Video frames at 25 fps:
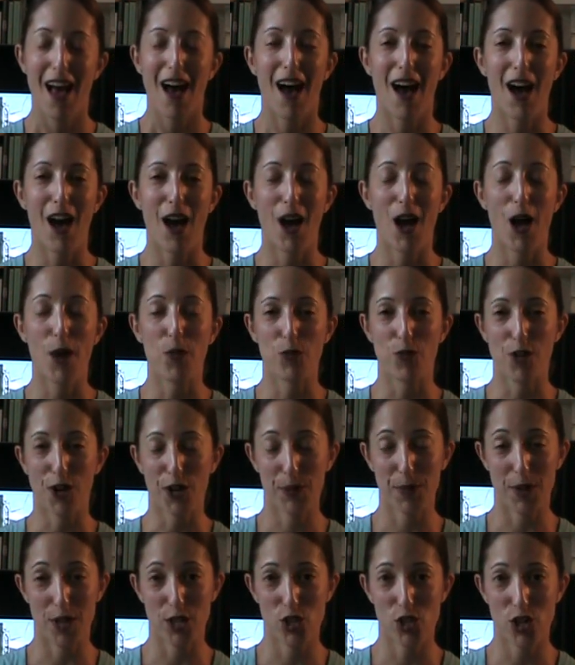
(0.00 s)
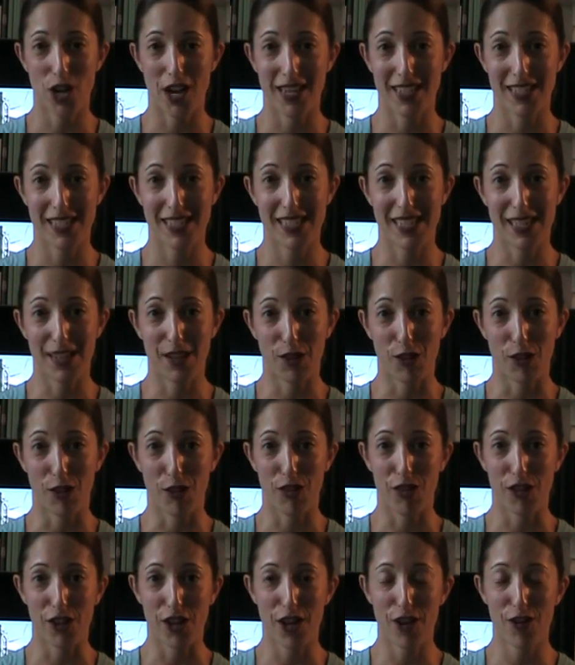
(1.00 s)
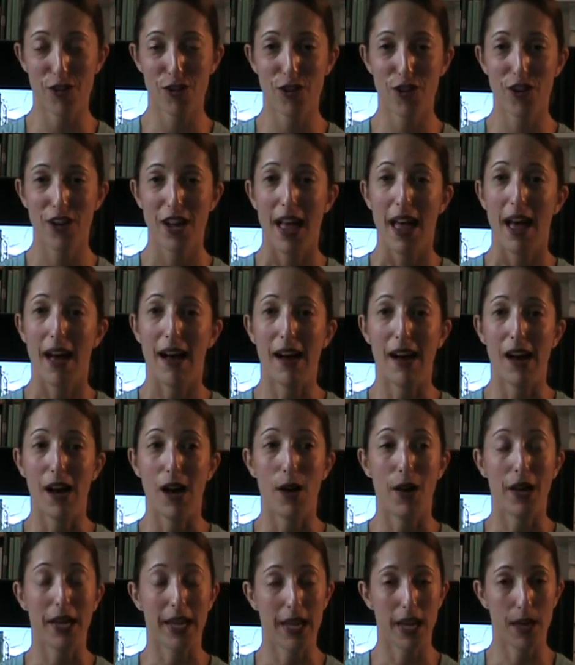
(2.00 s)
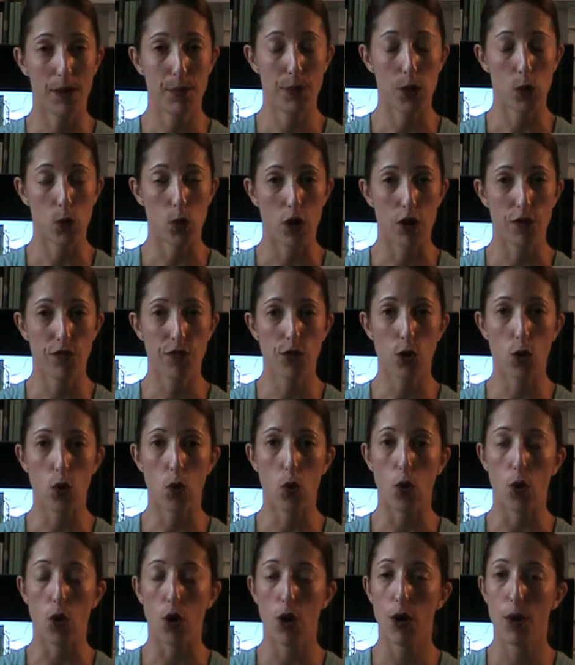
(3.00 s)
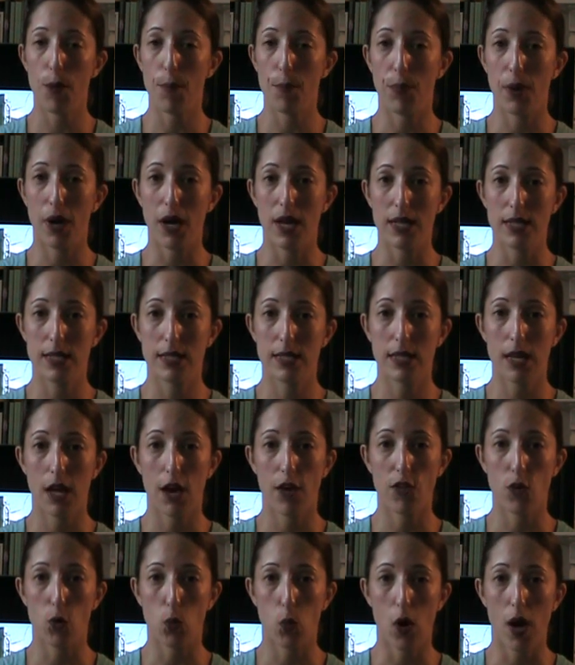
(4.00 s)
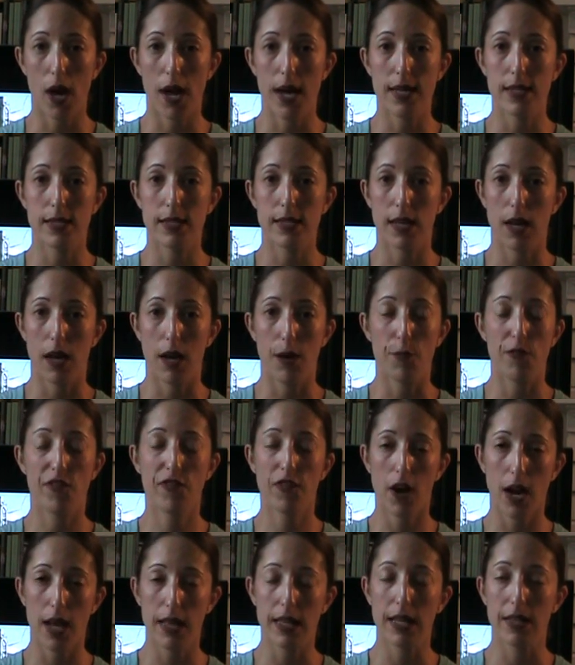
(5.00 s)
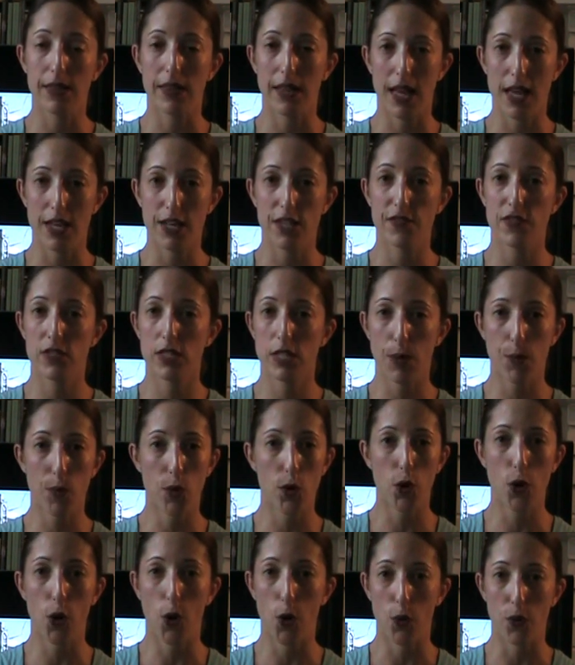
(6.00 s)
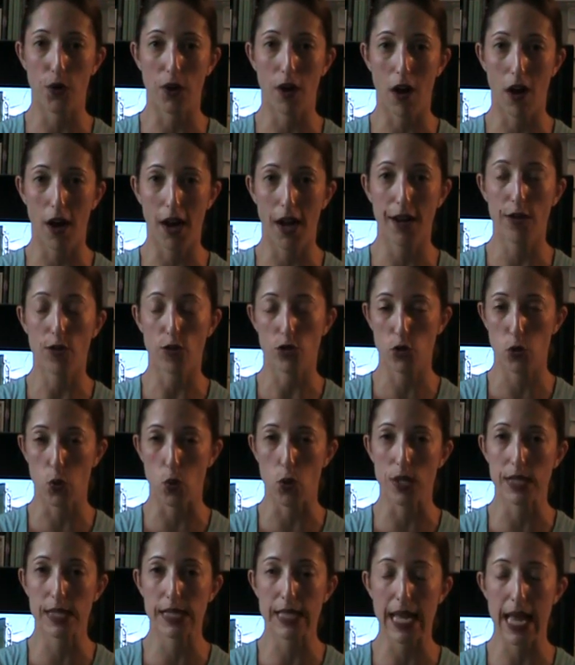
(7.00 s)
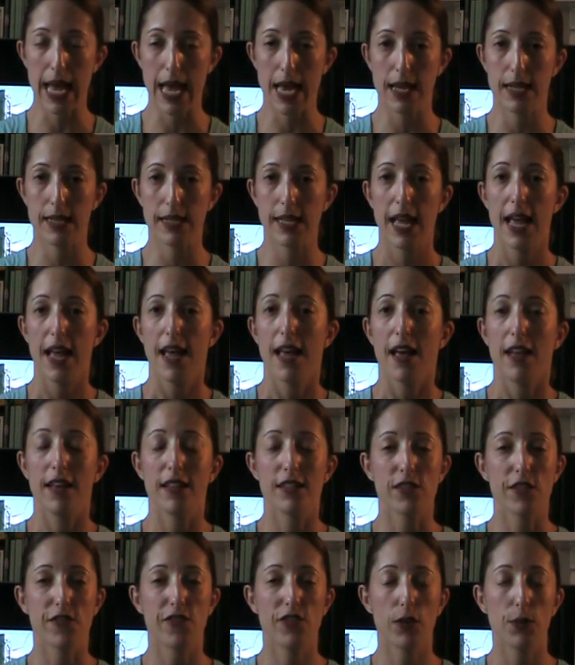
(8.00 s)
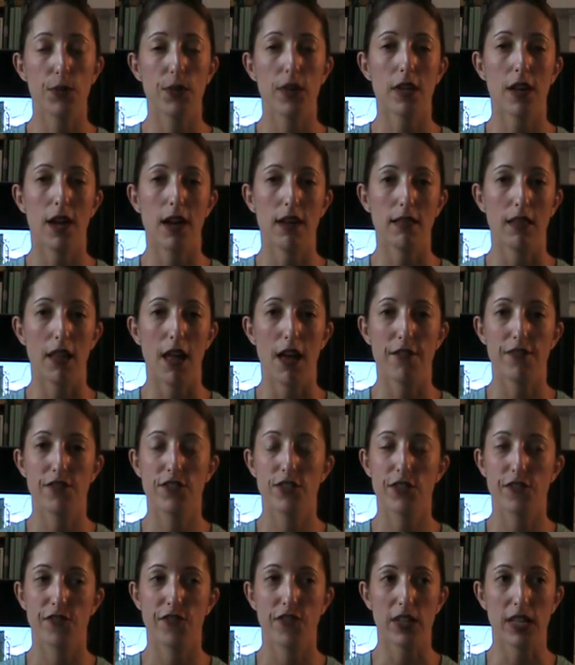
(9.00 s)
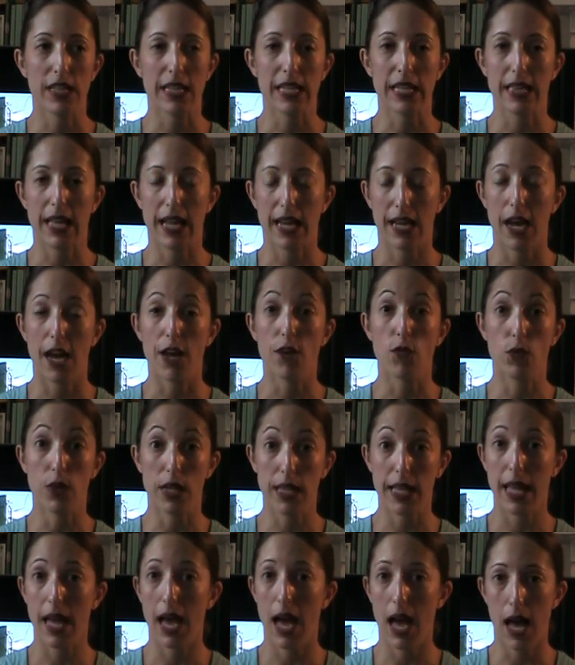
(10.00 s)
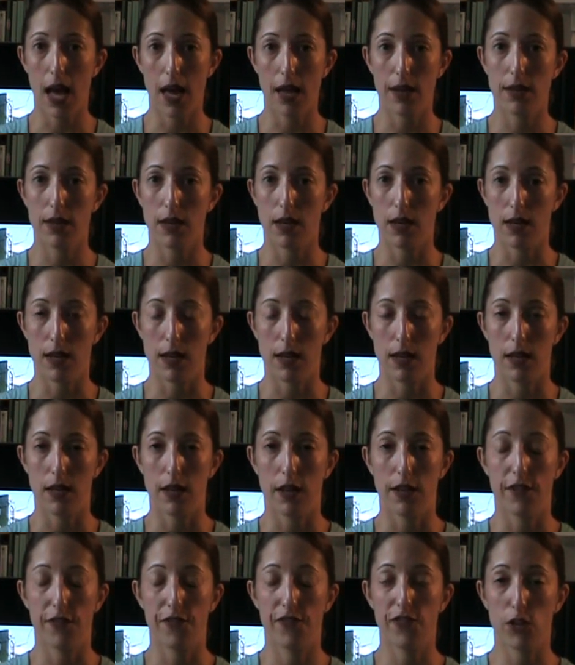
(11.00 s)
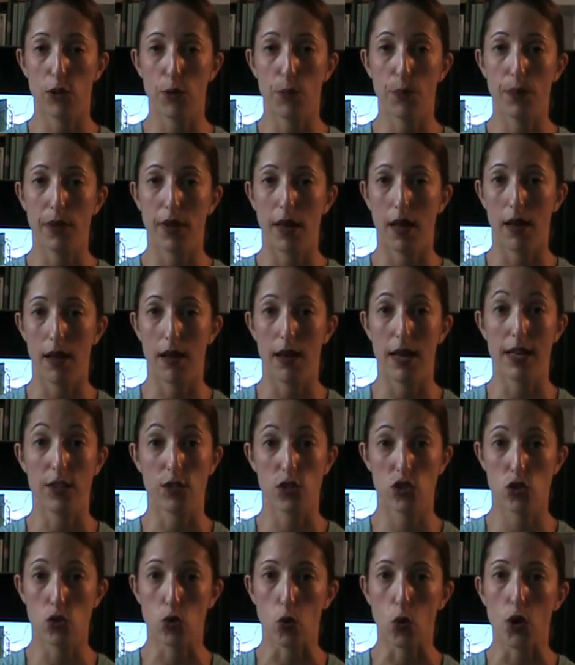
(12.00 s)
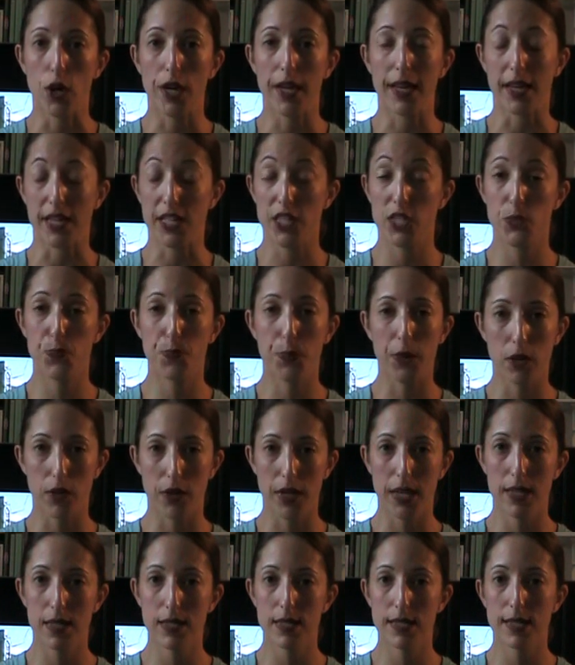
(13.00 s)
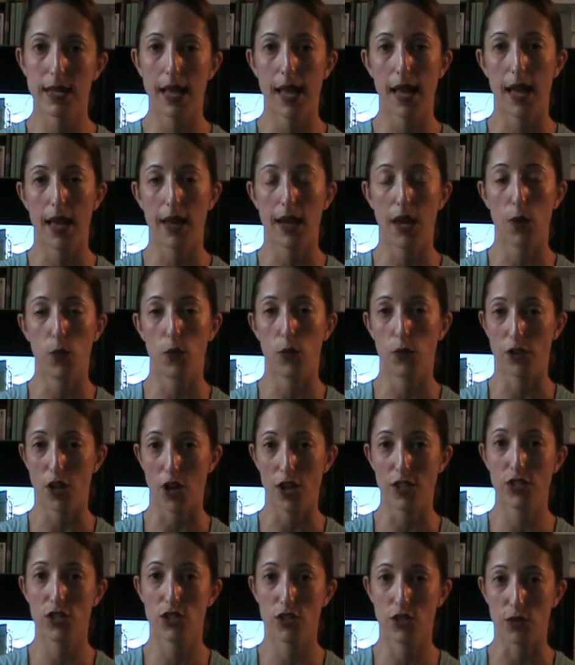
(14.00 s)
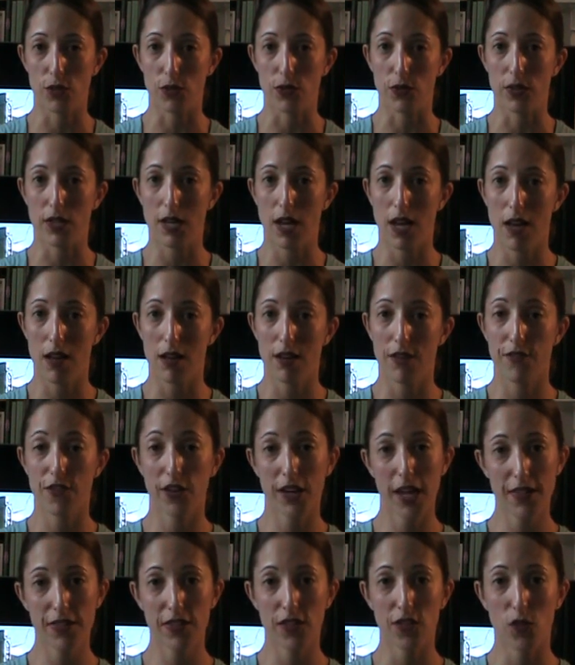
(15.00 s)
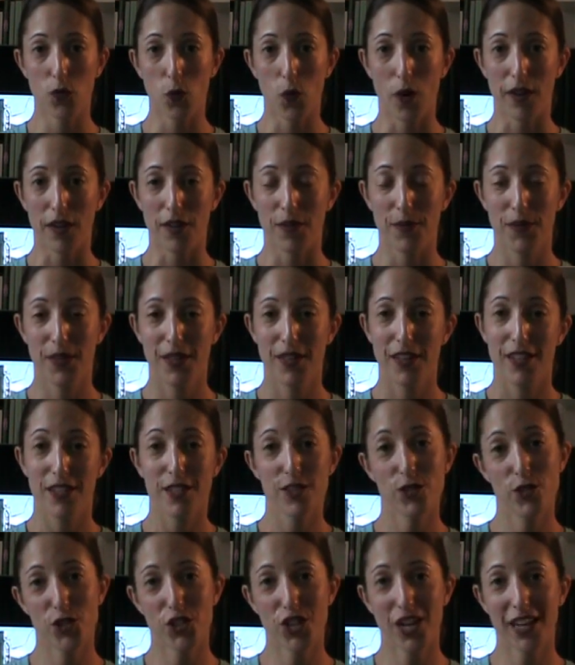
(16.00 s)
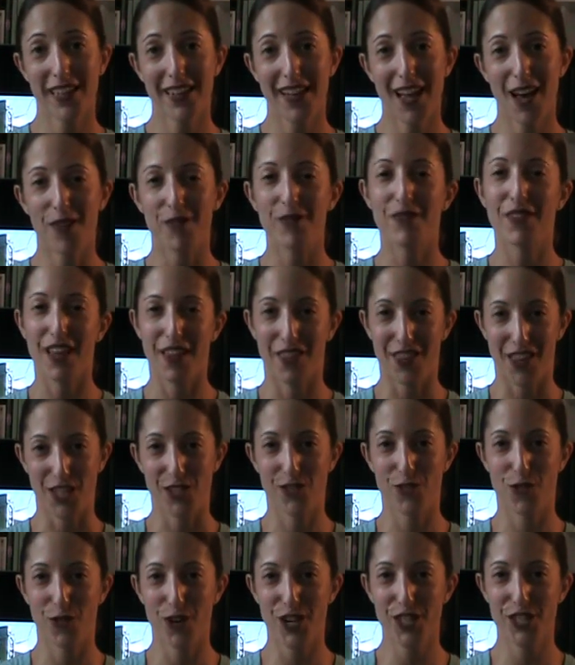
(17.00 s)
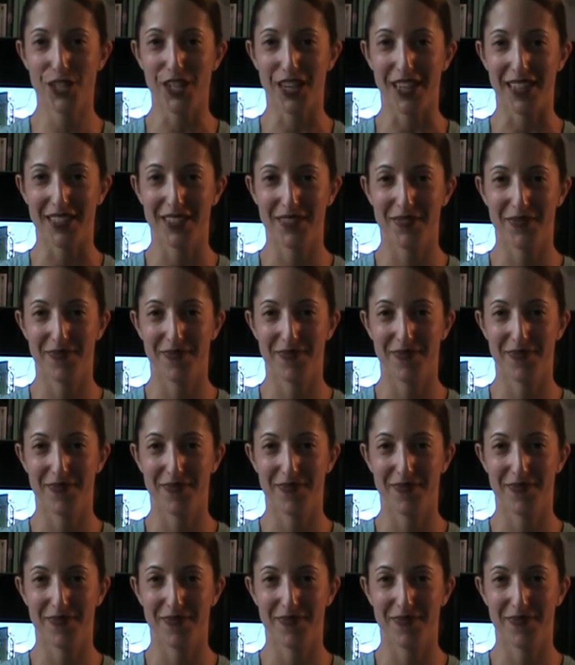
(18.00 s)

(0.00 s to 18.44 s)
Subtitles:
I would recommend trying to see it in the theater. Again, beware of the gore, but otherwise, finally, the end of summer 09, or towards the end, is a film that I left feeling like I'd really had a film and story experience, and I will not soon forget this one. So check it out, and thanks for watching.